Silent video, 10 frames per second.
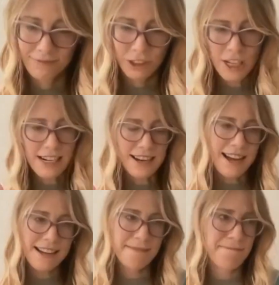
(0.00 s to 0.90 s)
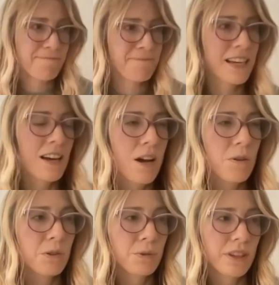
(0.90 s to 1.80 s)
Sure.
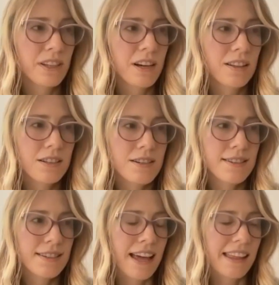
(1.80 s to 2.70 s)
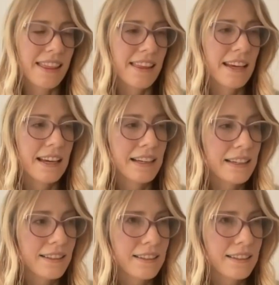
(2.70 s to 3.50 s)
Well, with colors, I think